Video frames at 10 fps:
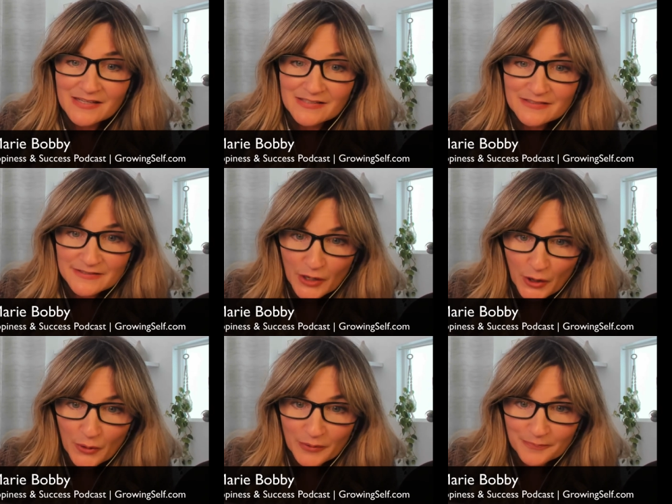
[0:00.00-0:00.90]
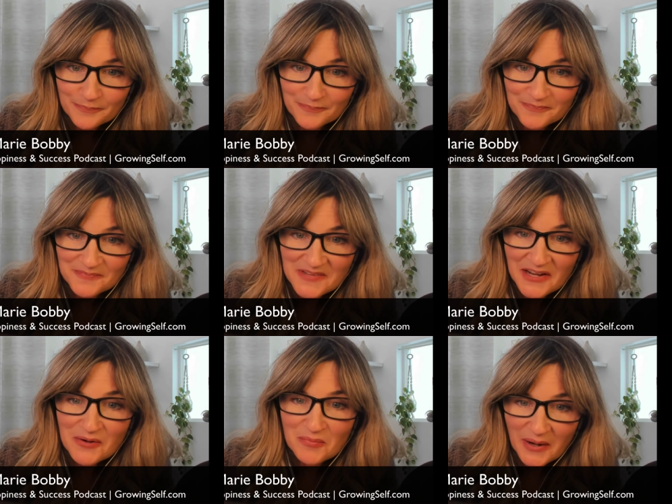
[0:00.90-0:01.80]
So
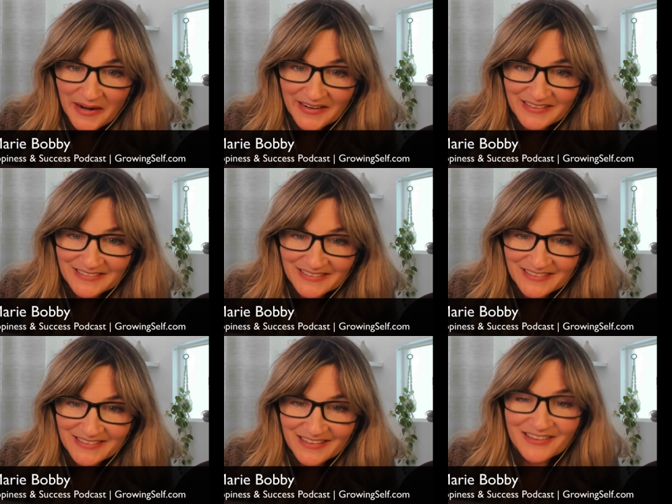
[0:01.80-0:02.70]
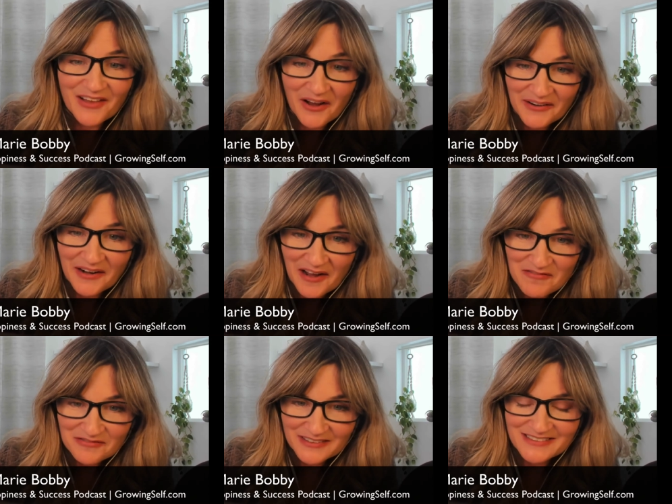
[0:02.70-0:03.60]
take a break long
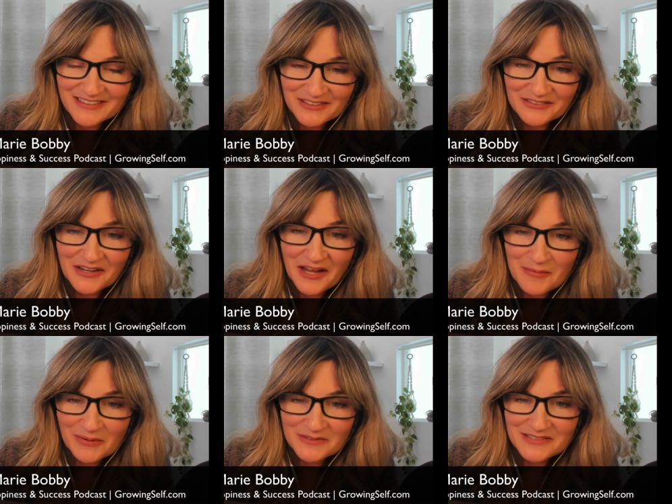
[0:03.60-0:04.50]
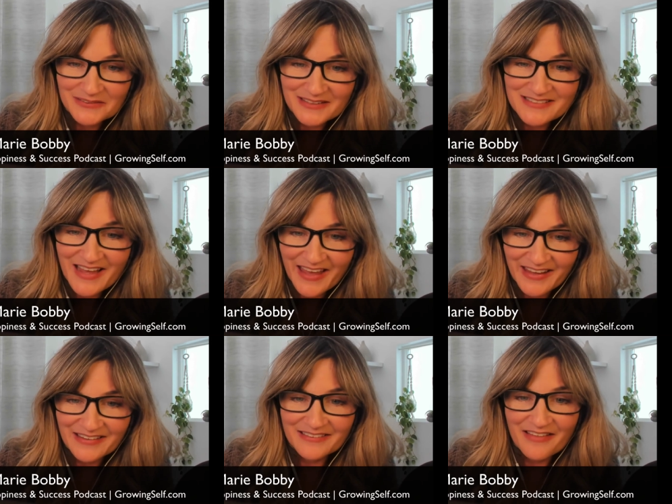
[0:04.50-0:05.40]
enough until you're able to
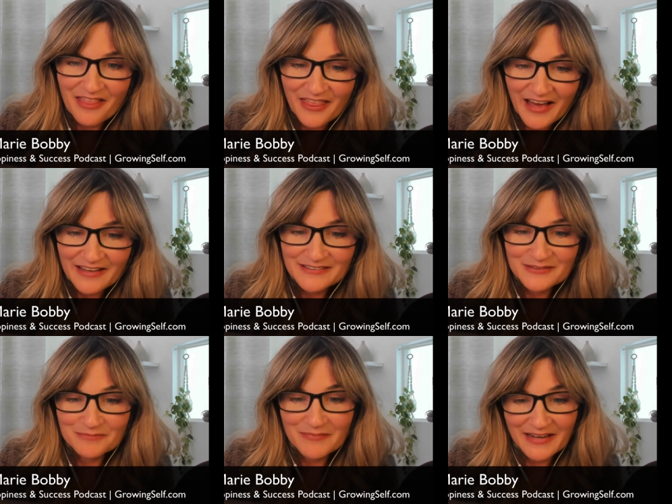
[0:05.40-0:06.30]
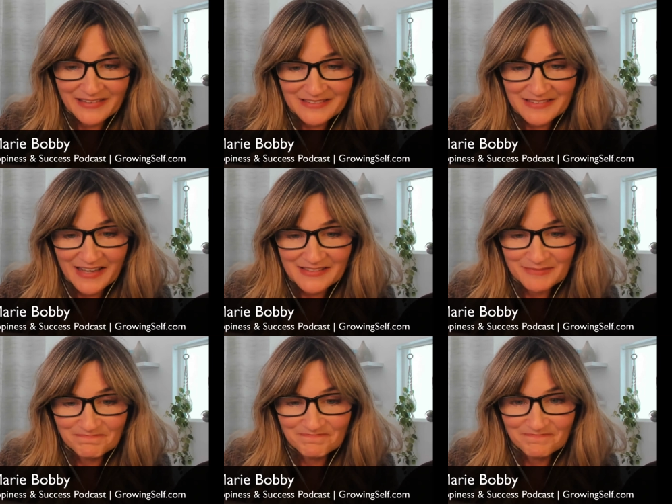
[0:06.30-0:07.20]
attain that mindset.
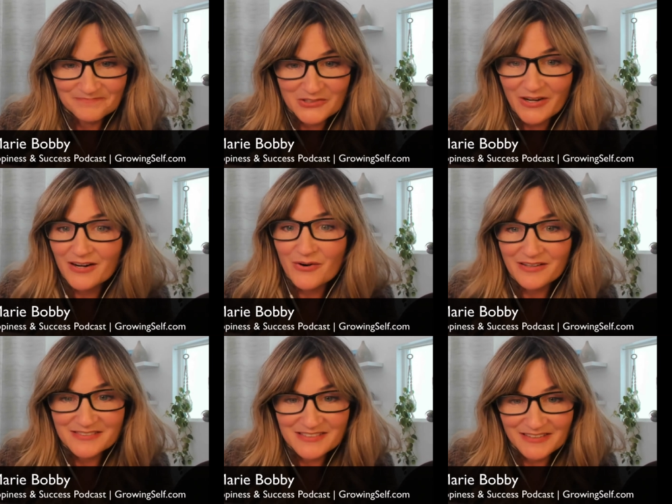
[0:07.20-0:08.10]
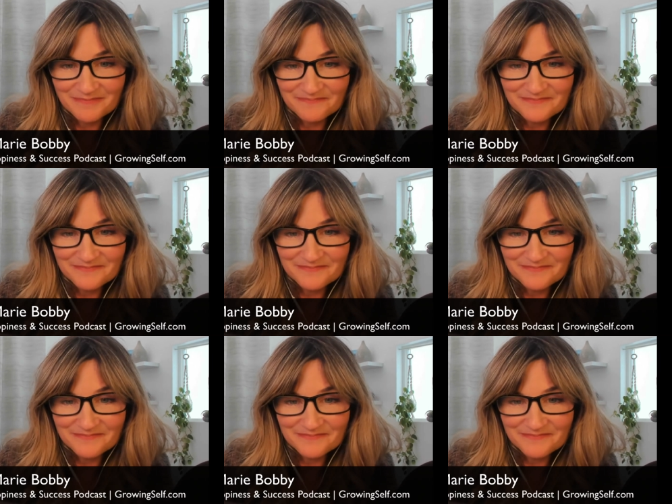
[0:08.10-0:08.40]
Great question.